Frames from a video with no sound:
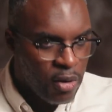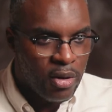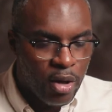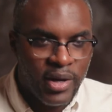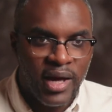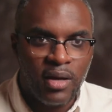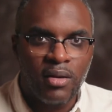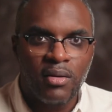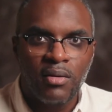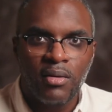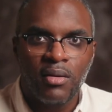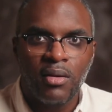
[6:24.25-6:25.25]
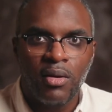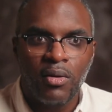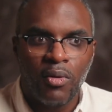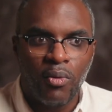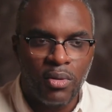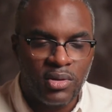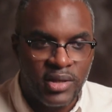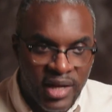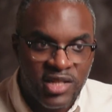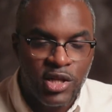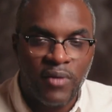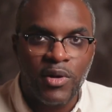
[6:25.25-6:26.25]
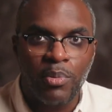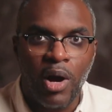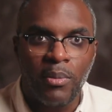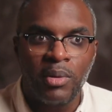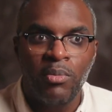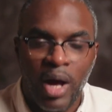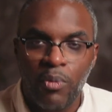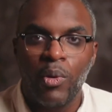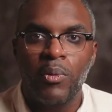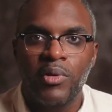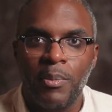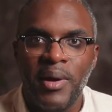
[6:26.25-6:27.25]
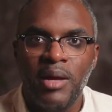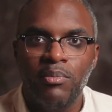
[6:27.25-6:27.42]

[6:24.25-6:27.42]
okay, did it solve the problem and where were the pain